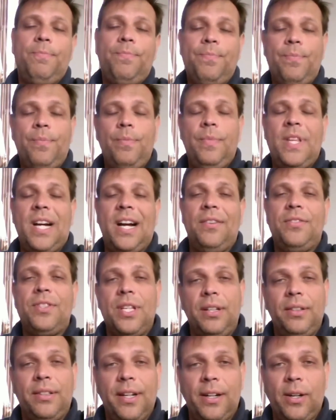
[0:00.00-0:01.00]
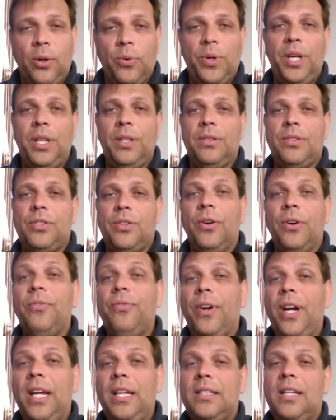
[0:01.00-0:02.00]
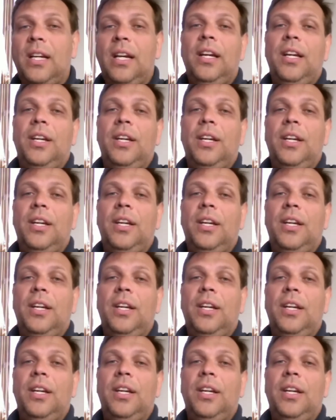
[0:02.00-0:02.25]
Dive Center login surface,